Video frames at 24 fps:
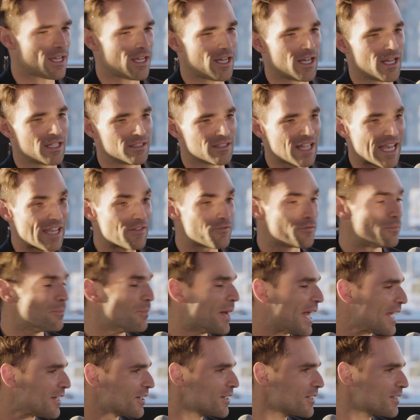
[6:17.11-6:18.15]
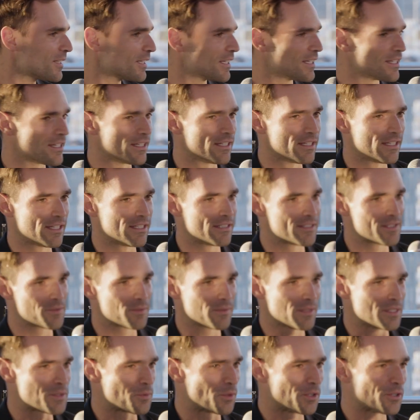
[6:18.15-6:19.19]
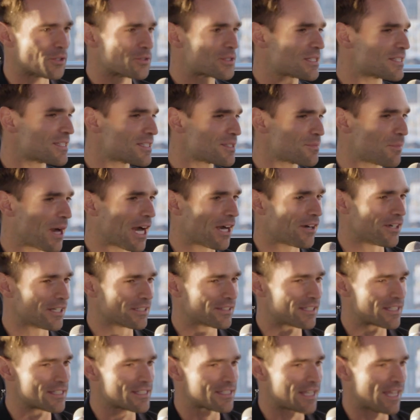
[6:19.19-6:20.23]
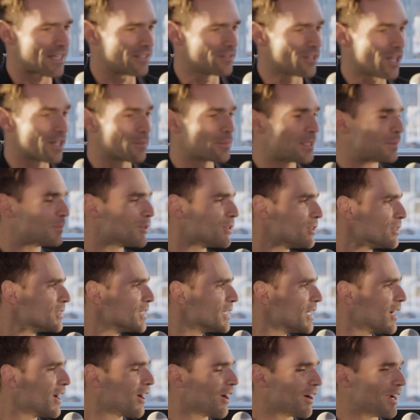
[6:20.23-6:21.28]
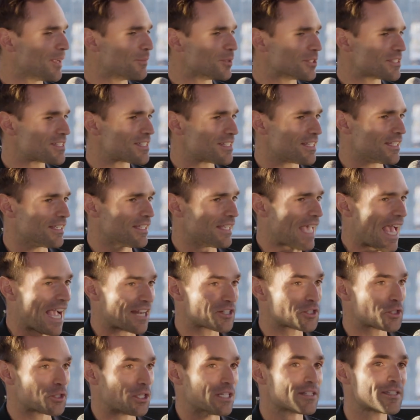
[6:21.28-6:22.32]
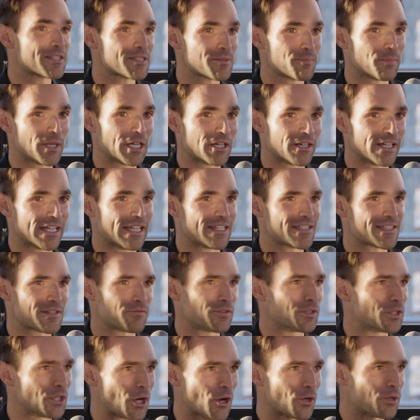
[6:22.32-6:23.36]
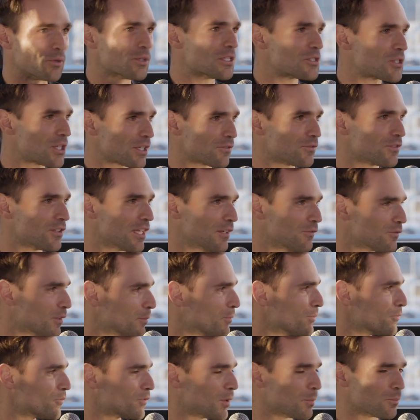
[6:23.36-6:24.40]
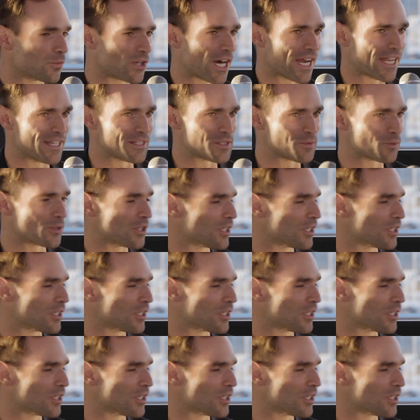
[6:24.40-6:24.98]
life better is one of those inspiring things that a lot of people are able to actually experience if you go to a Chick-fil-A from Brian's